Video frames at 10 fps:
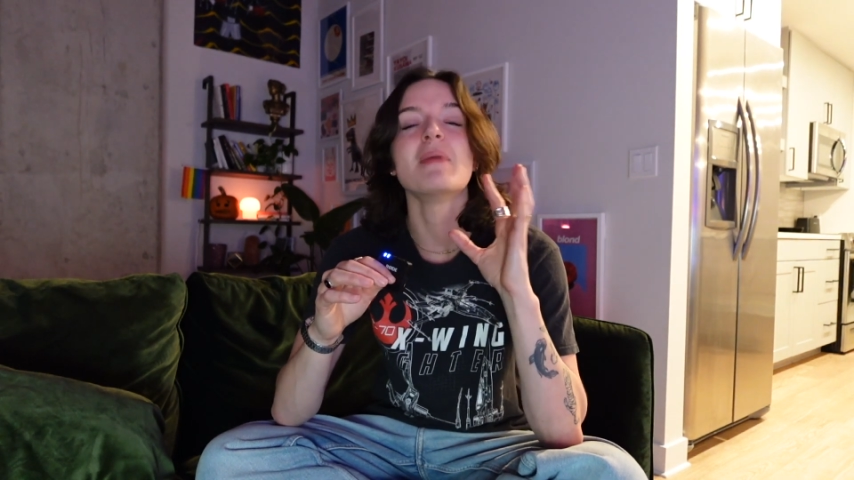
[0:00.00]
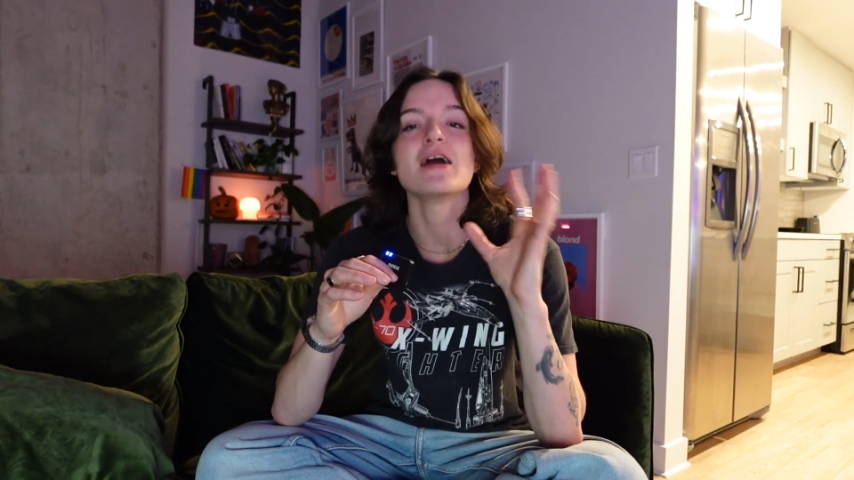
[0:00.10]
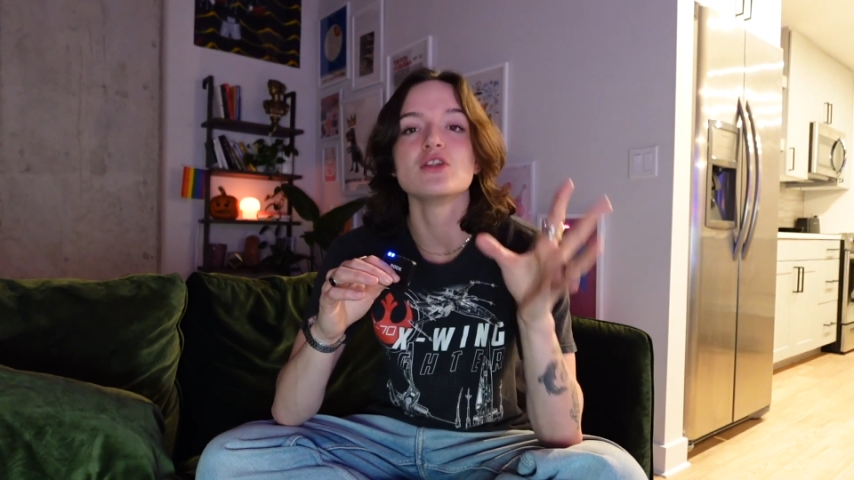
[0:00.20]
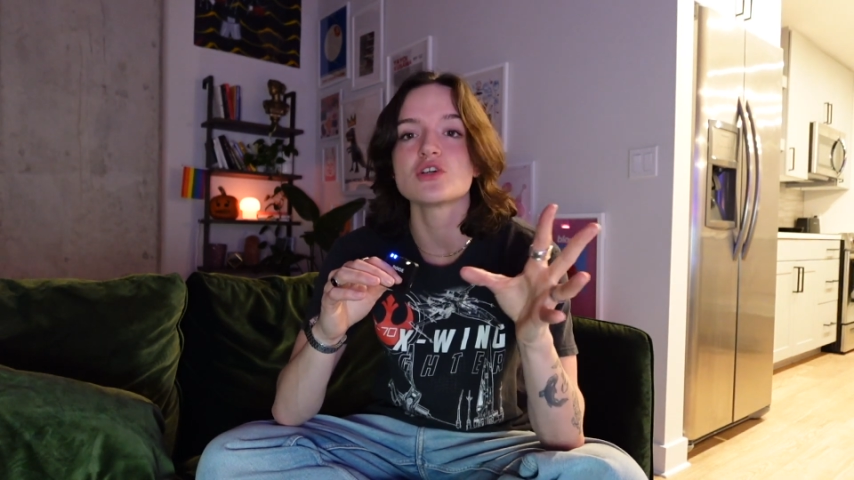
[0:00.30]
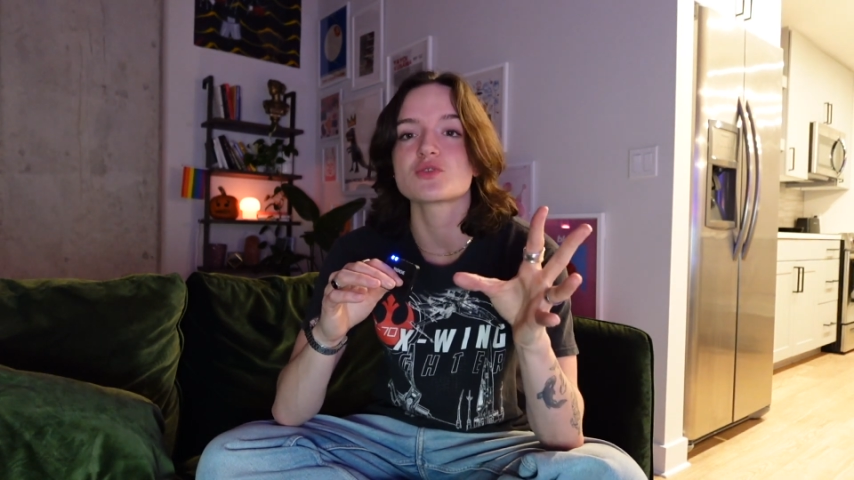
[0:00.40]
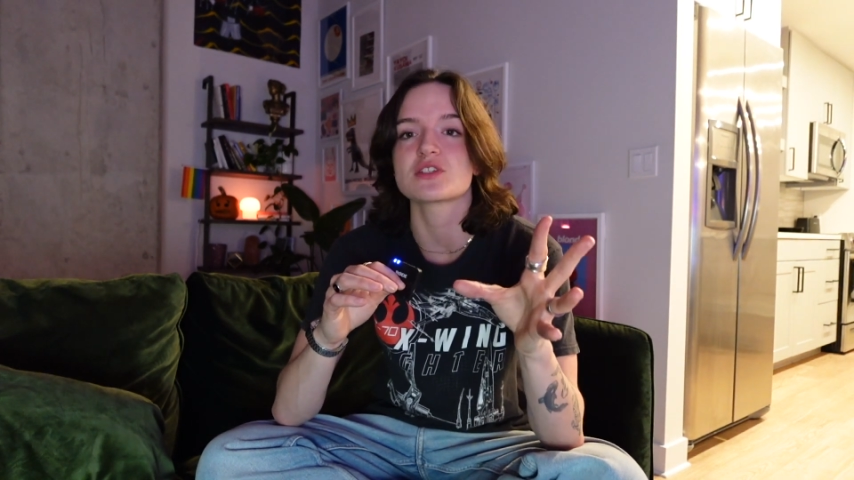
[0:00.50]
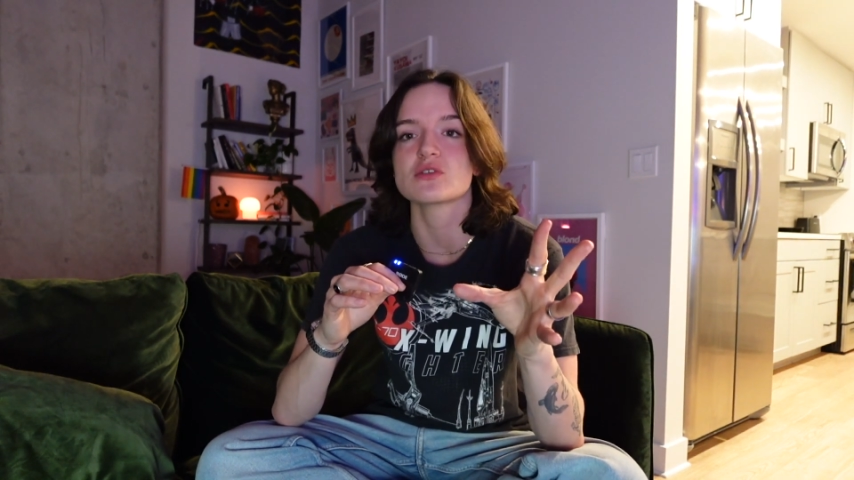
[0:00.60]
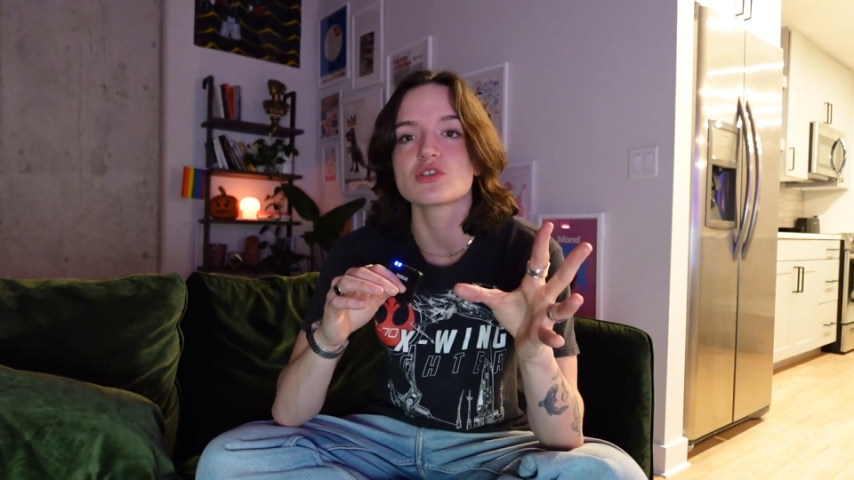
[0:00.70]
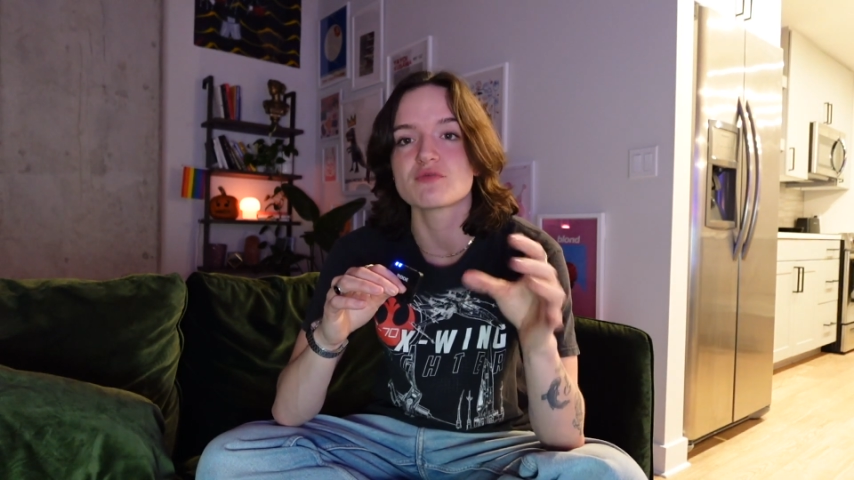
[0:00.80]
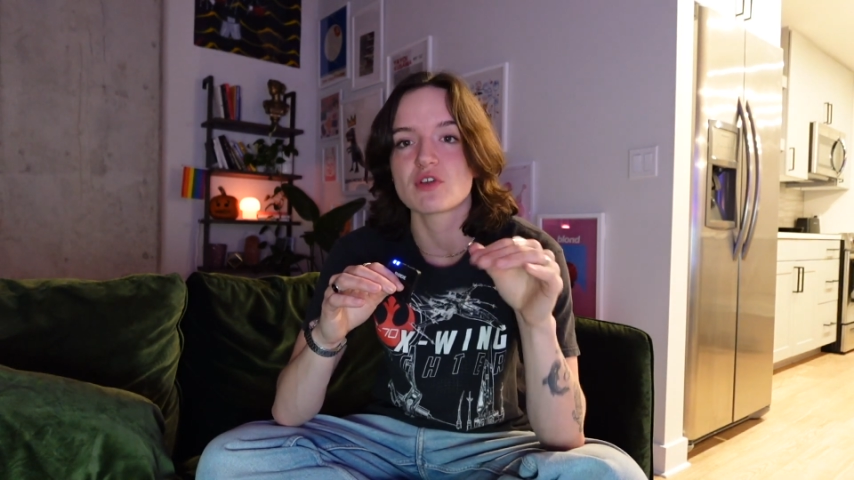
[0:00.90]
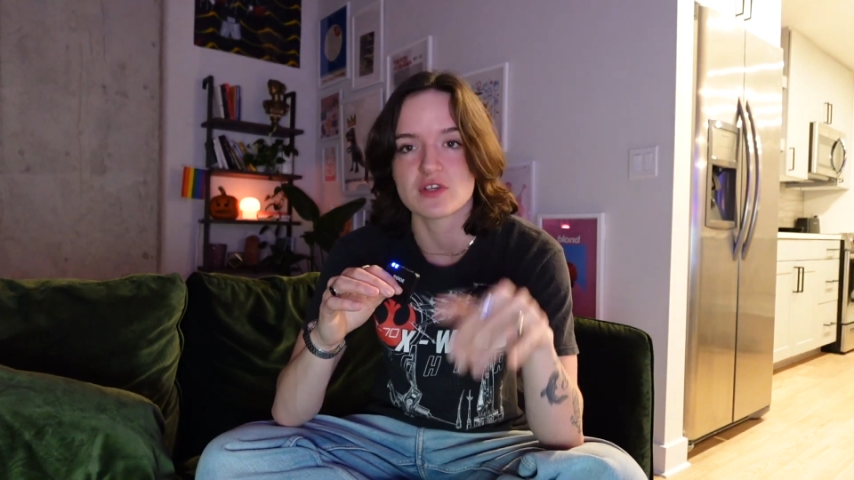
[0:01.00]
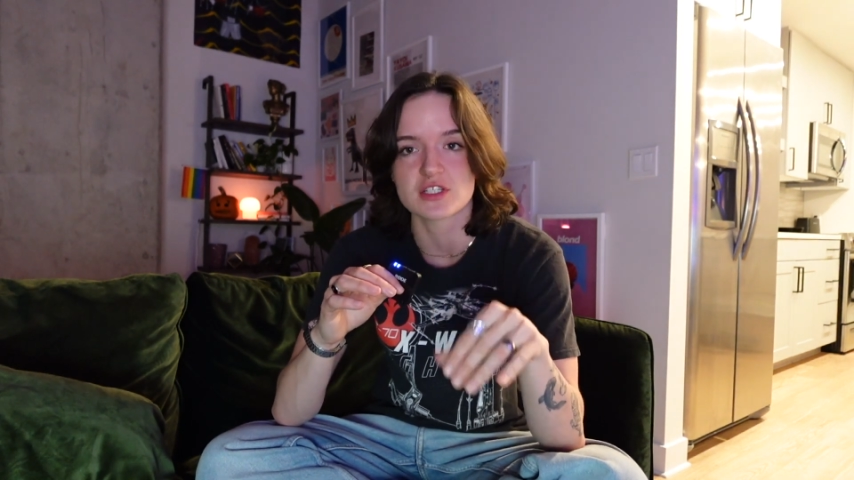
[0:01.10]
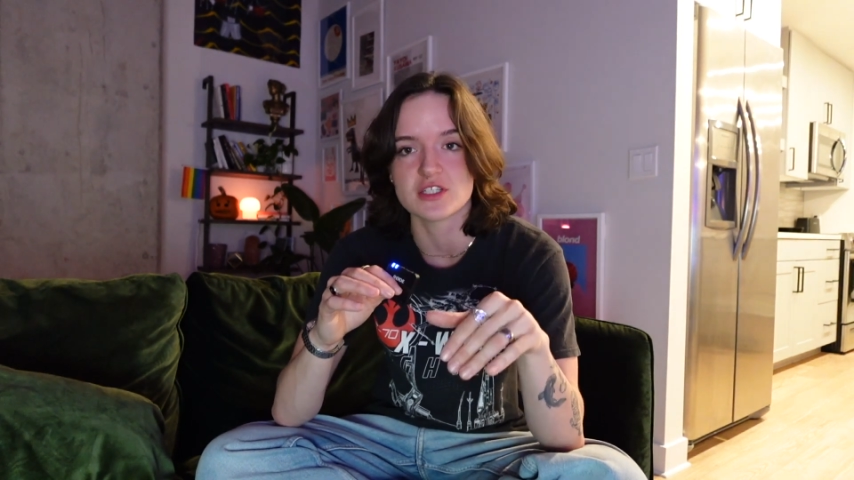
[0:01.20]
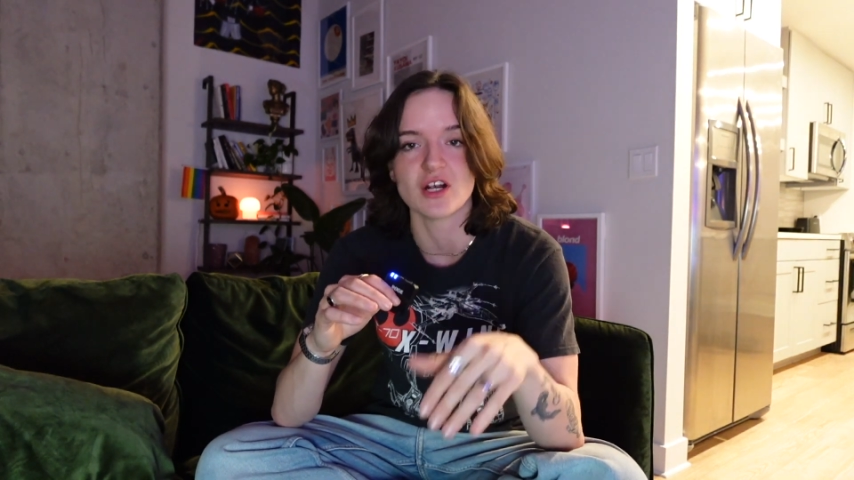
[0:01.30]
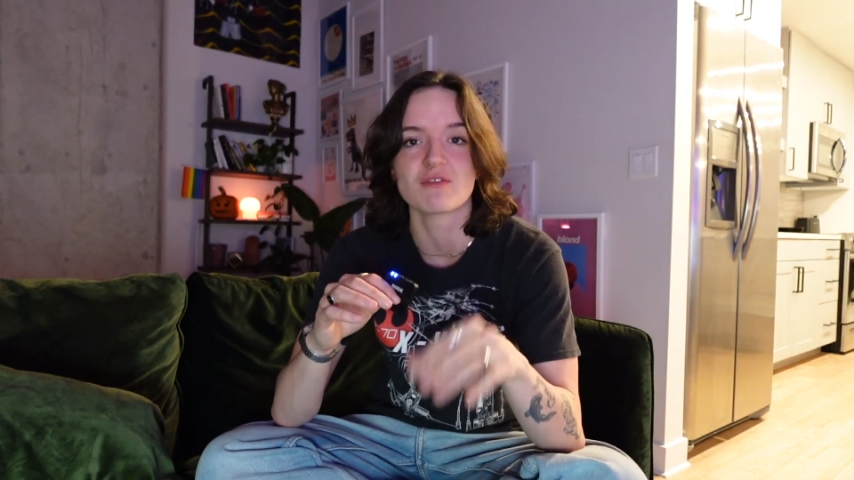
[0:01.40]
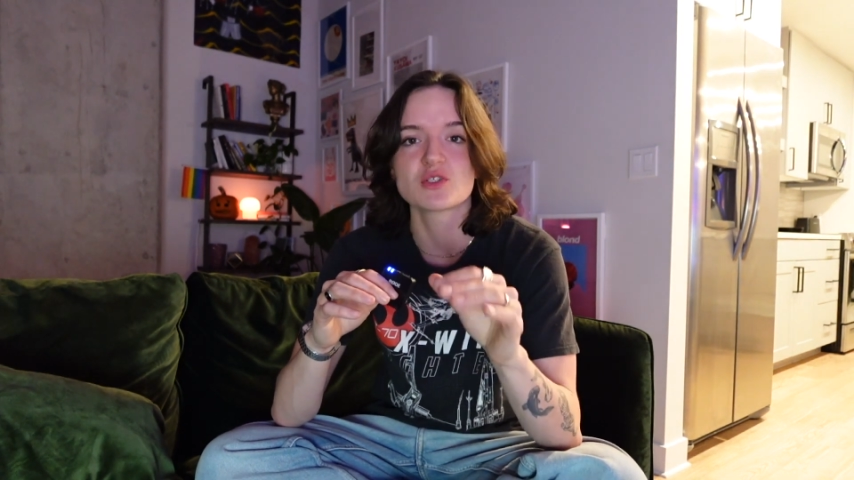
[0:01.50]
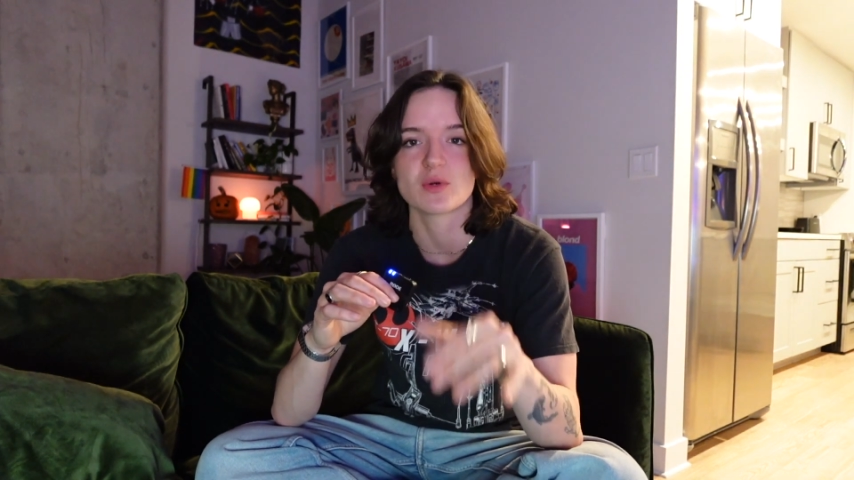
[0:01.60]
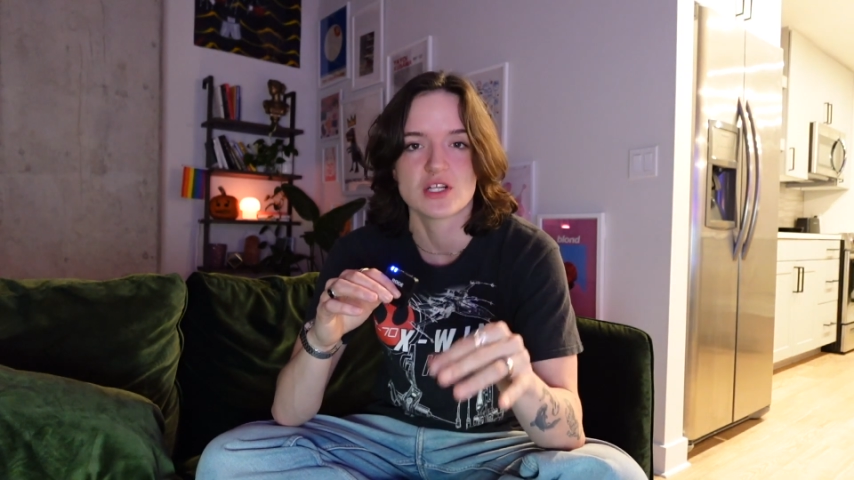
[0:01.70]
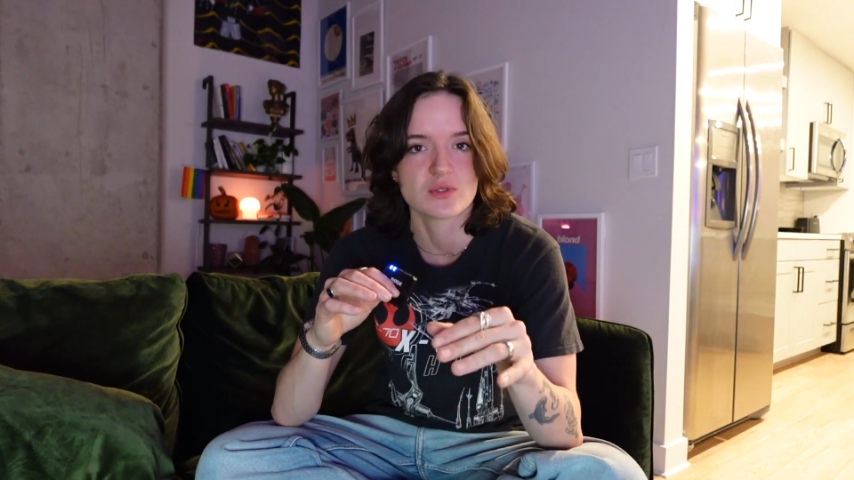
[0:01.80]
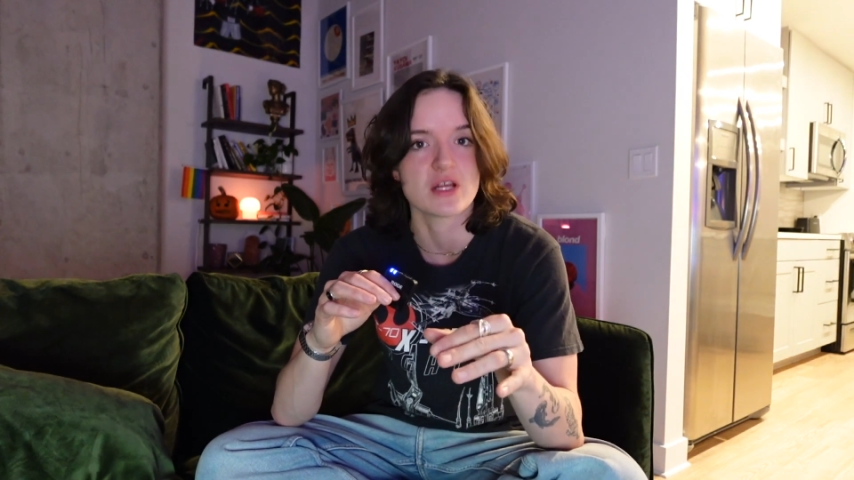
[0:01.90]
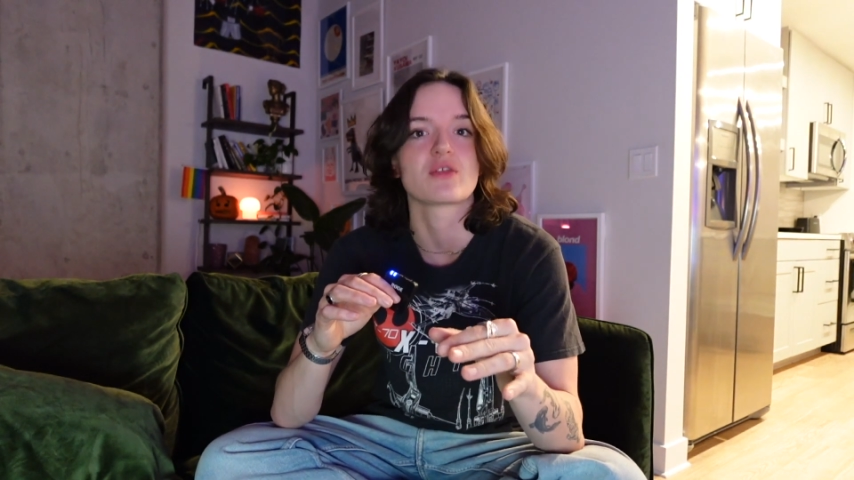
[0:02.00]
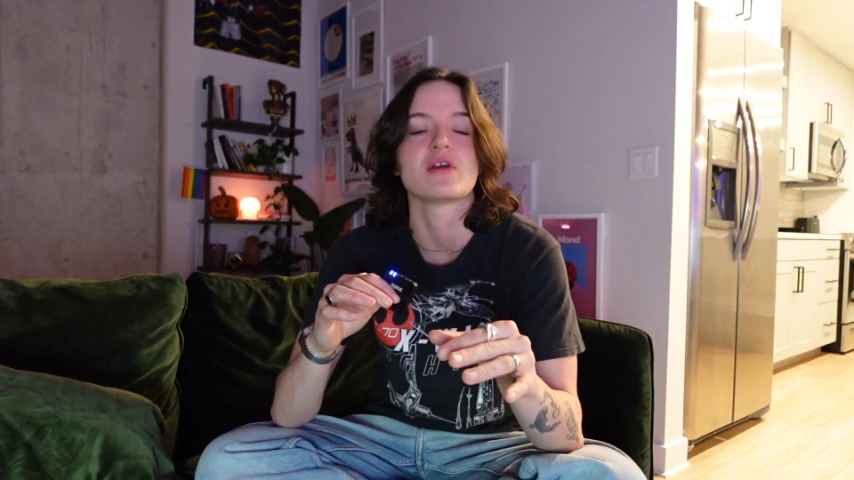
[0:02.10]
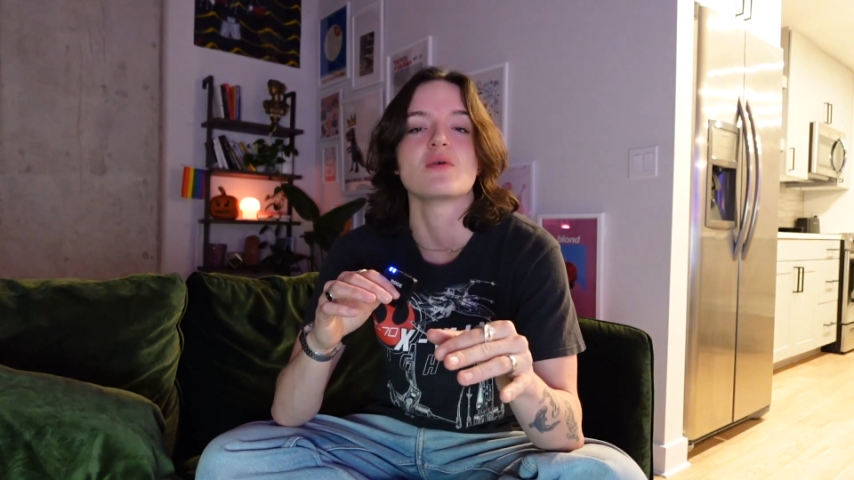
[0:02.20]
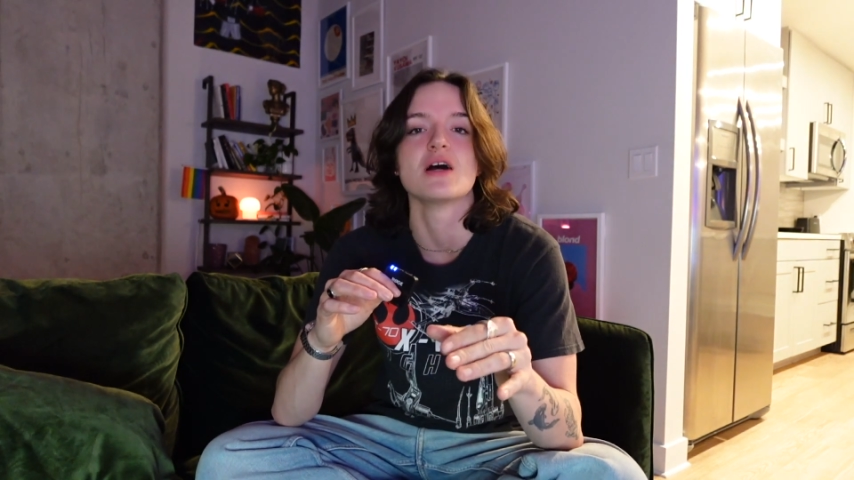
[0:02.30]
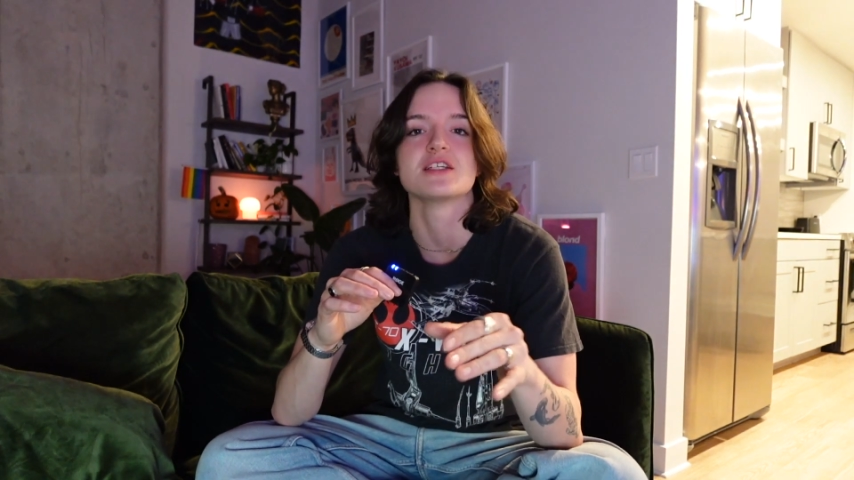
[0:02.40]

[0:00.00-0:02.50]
my New Year's resolution for this year, for 2023,